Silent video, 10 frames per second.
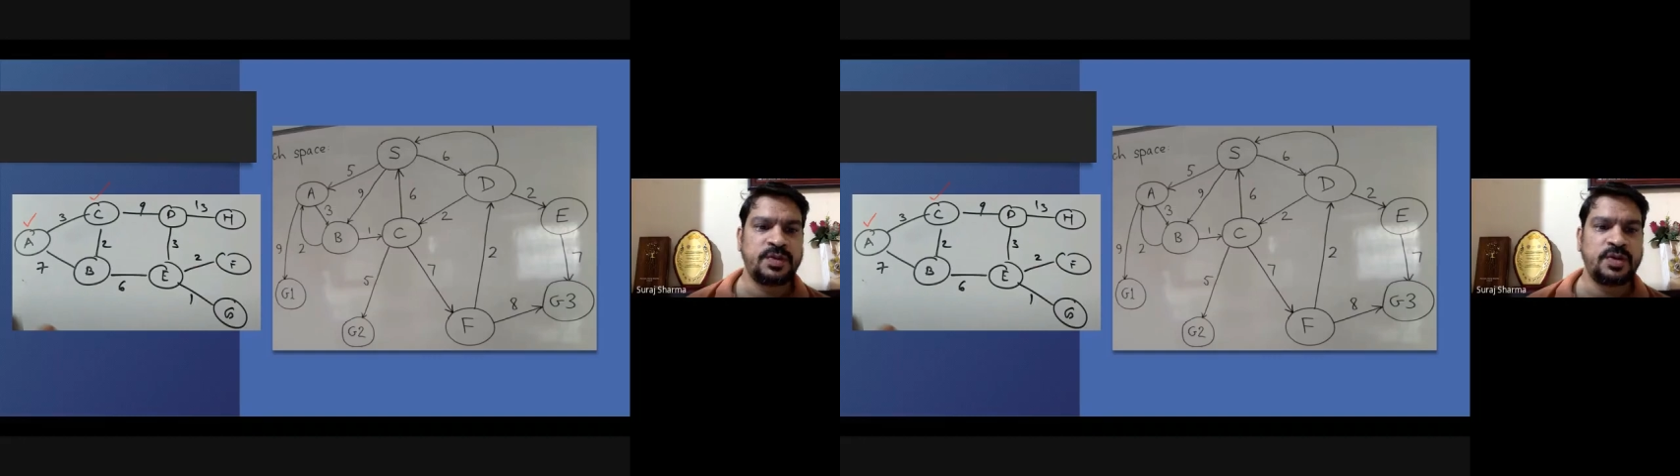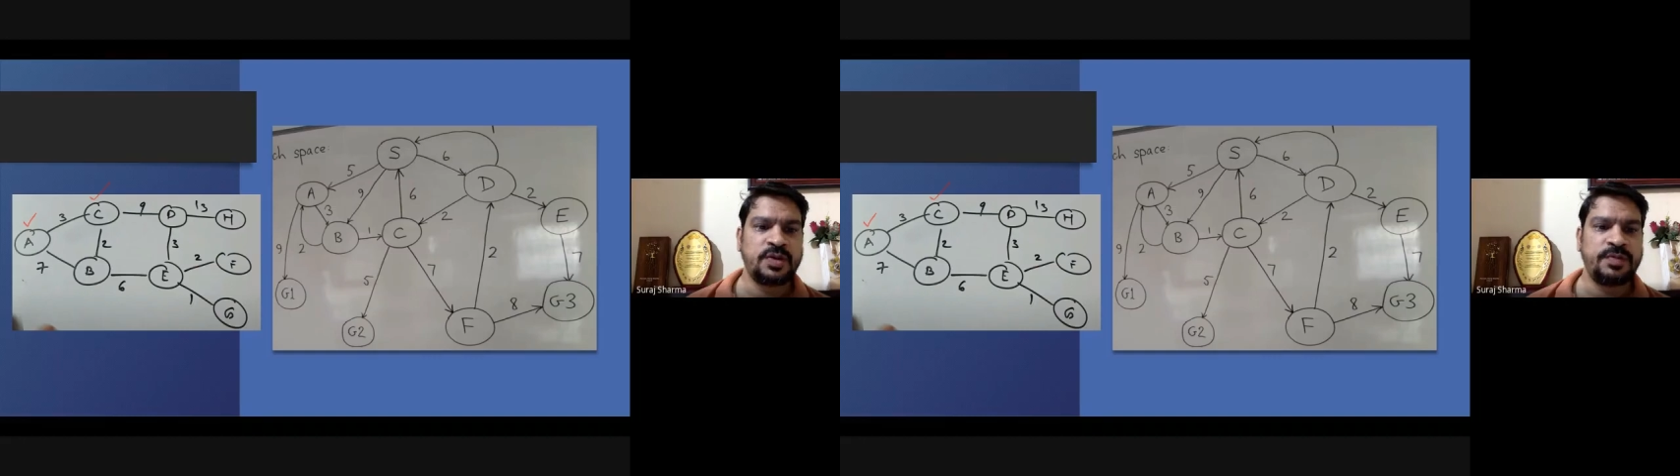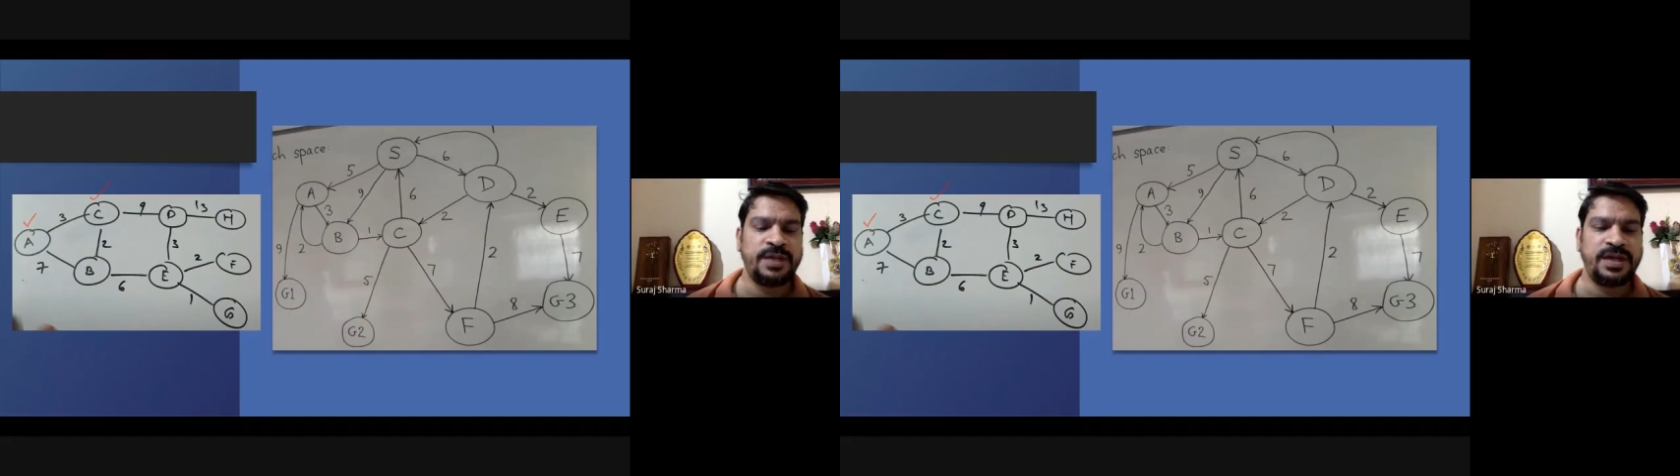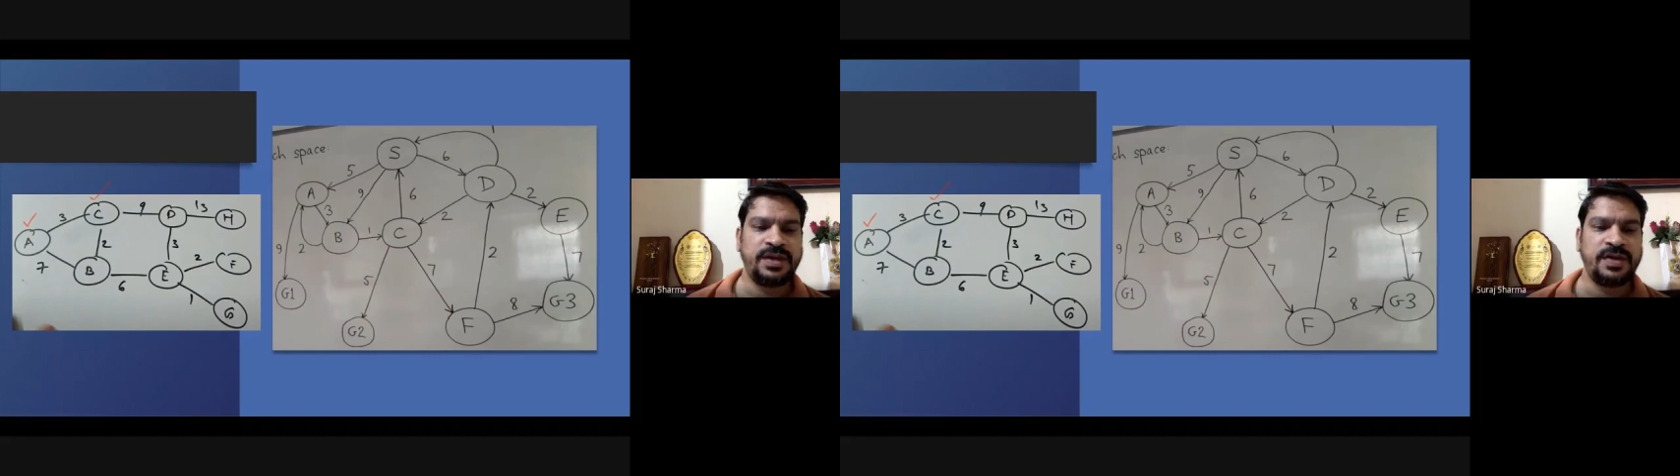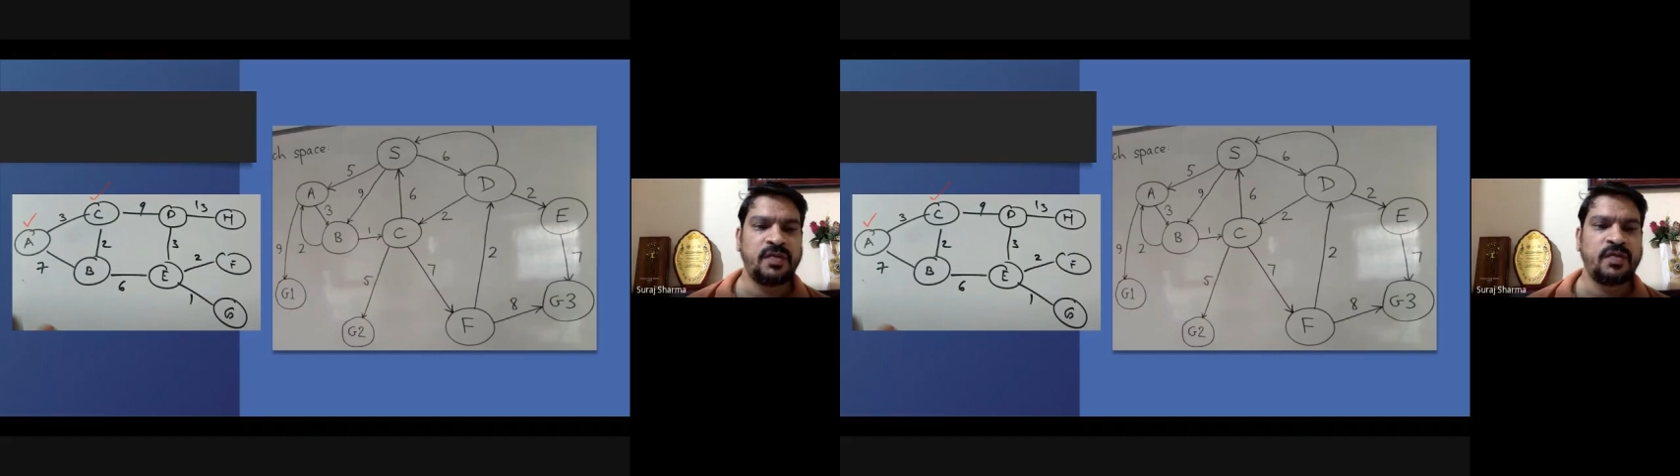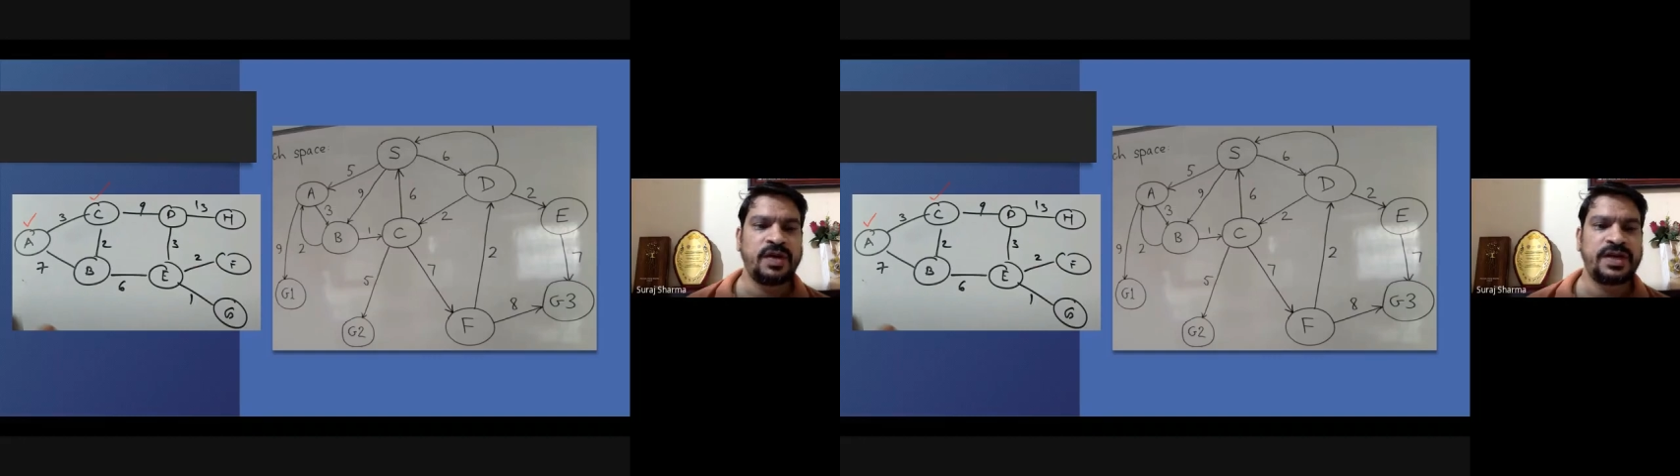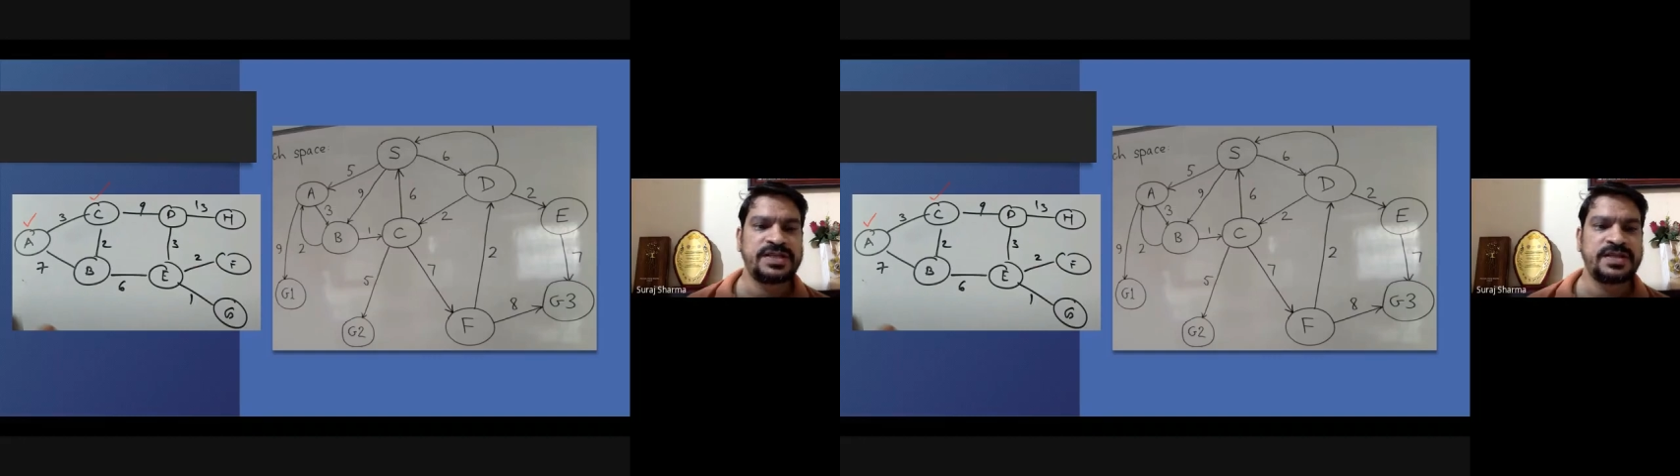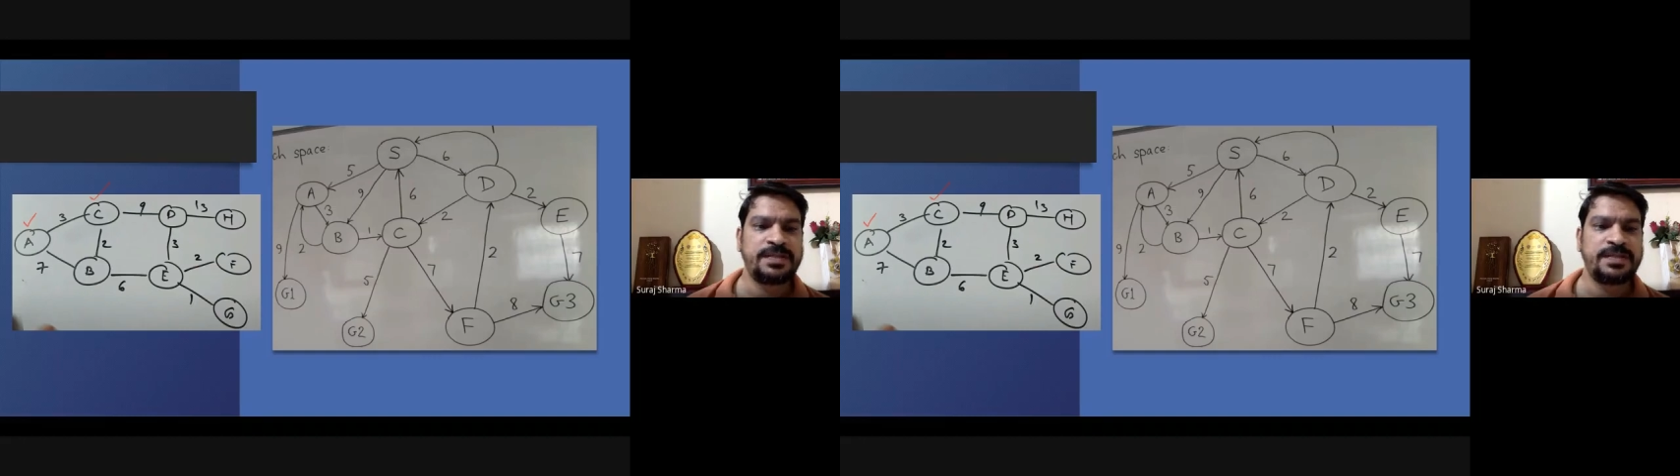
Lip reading: B, what is the